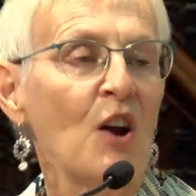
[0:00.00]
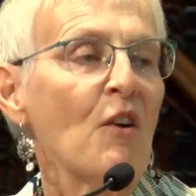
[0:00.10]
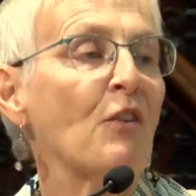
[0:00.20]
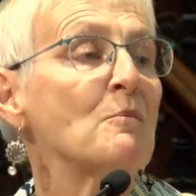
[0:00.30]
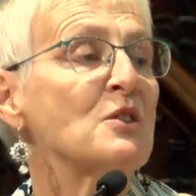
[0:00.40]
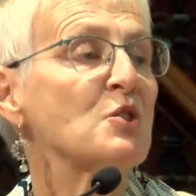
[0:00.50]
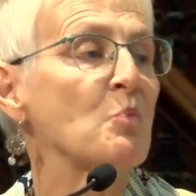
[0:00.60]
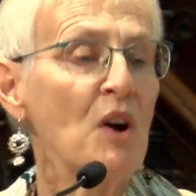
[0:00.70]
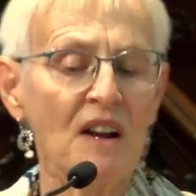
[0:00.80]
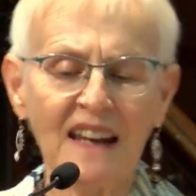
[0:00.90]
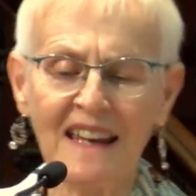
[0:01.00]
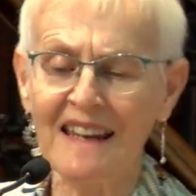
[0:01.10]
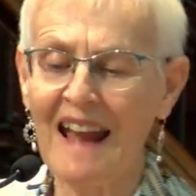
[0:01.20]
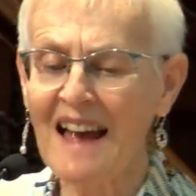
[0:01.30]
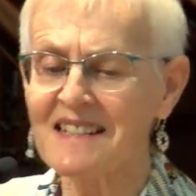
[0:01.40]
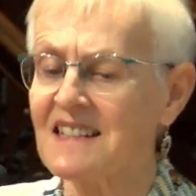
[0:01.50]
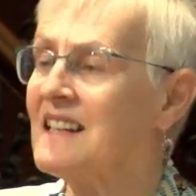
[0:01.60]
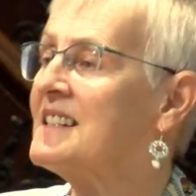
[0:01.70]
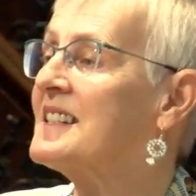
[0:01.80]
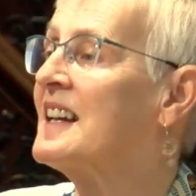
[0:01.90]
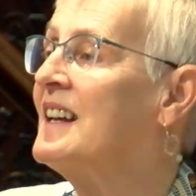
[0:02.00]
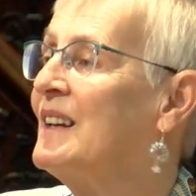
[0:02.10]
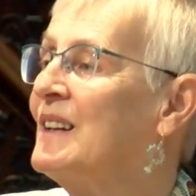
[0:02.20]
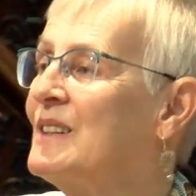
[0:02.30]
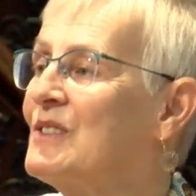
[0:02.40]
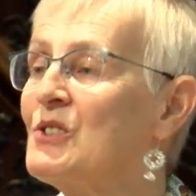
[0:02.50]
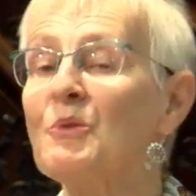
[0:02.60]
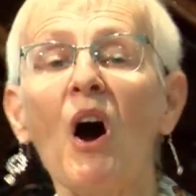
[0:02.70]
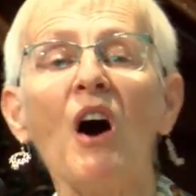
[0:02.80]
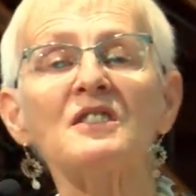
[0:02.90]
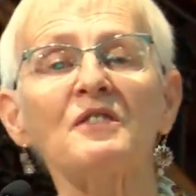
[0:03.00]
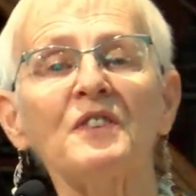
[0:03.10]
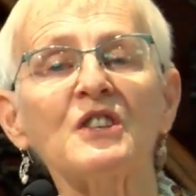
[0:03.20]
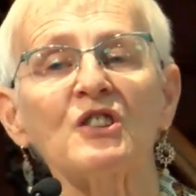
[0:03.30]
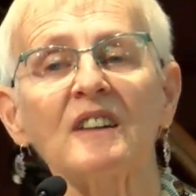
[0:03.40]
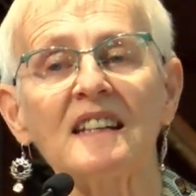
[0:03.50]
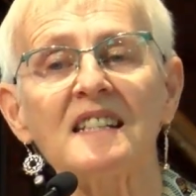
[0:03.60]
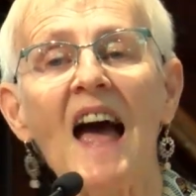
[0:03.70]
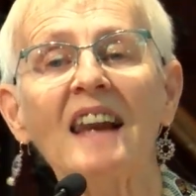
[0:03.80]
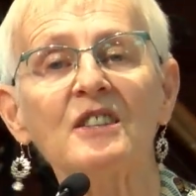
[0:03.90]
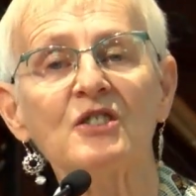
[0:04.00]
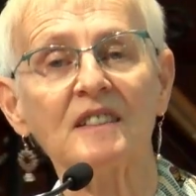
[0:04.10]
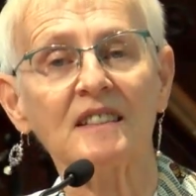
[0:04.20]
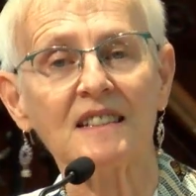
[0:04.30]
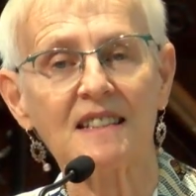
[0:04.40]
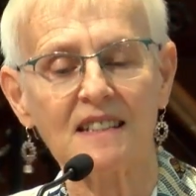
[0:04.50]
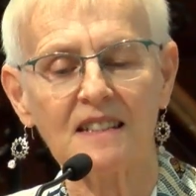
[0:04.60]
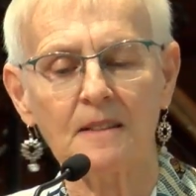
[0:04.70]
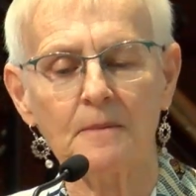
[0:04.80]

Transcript: From swirling gases to artificial intelligence.